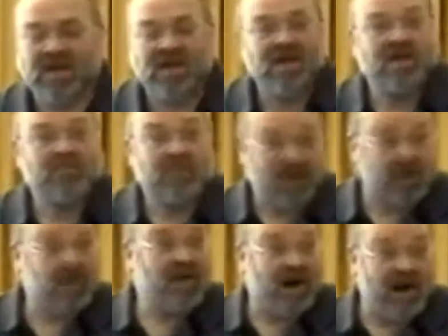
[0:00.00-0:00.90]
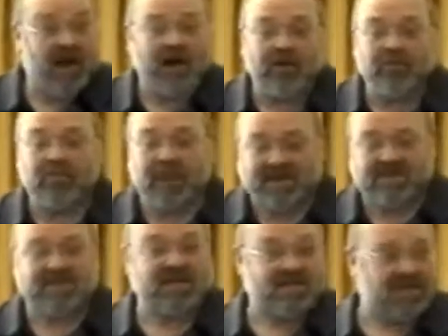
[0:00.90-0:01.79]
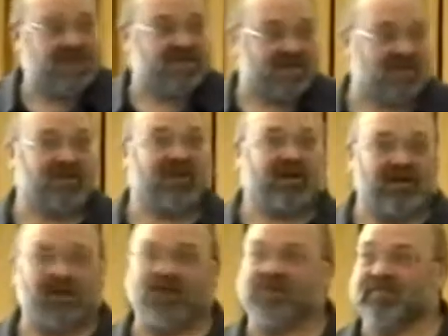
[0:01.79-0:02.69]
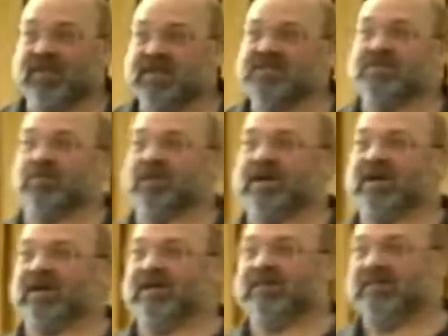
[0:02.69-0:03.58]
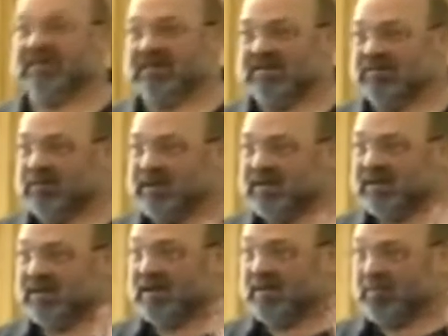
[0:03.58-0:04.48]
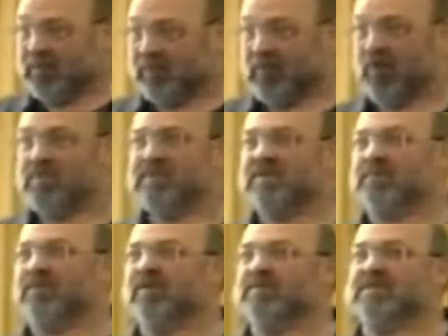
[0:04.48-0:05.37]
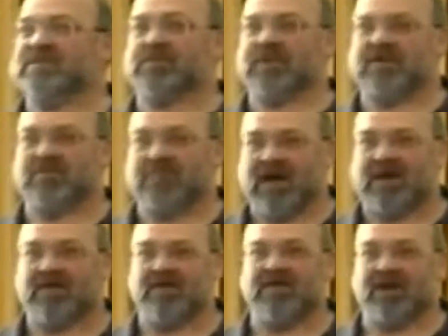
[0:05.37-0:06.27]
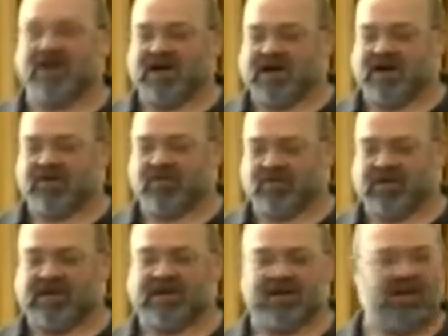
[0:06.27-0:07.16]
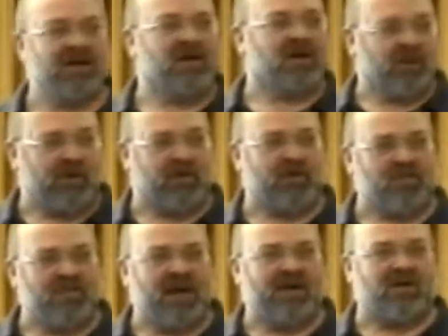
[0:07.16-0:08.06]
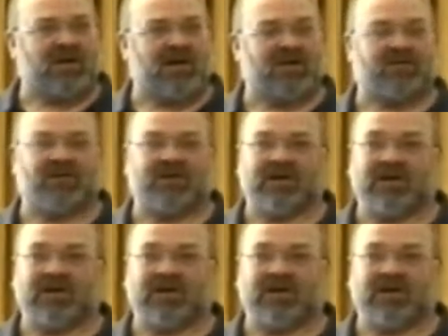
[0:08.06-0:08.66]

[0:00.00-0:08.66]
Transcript: Being on 9.0 makes things easier. There are a lot of things that performance improvements that we can make on 9.0 that we couldn't make on 8.3.